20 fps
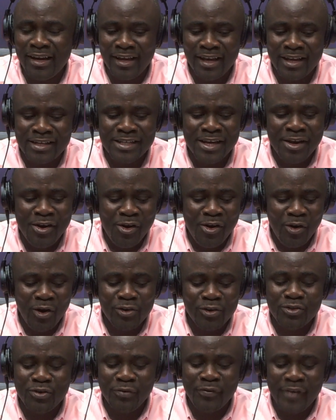Yes.
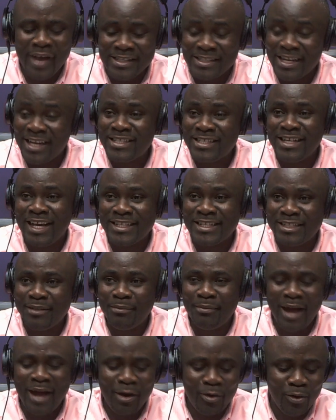On also for Asante
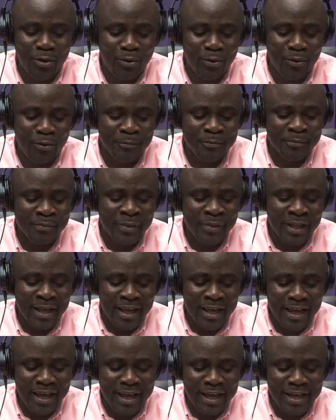Achem Agogo.
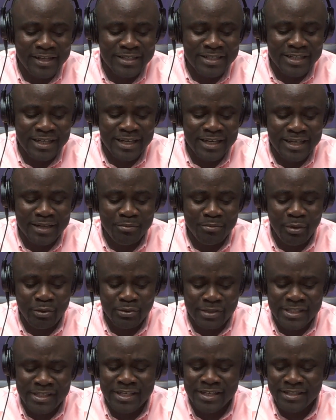Enti
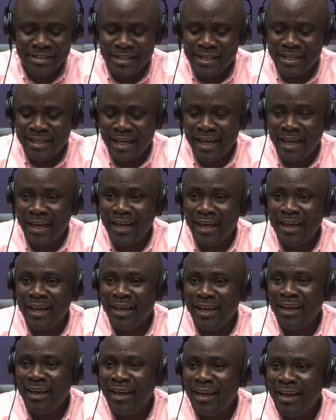musicians ne de
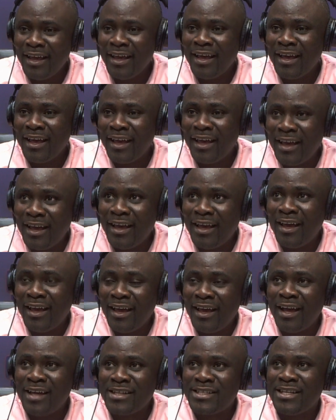
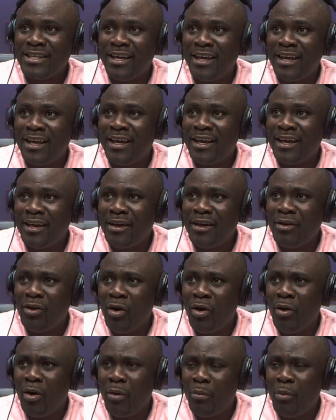I say
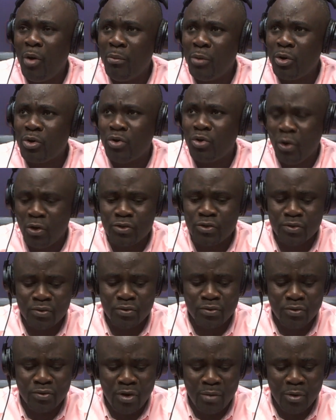omo
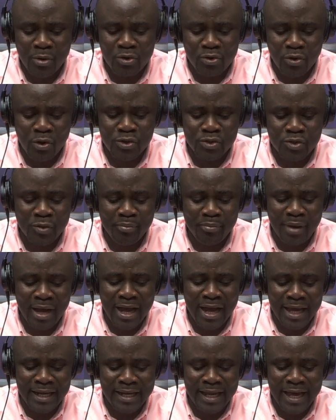dorso
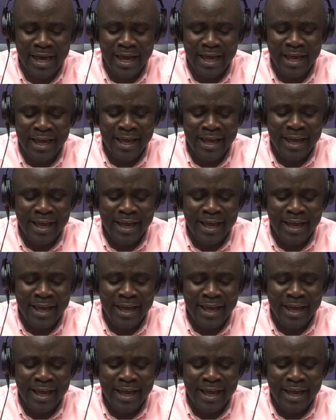pa na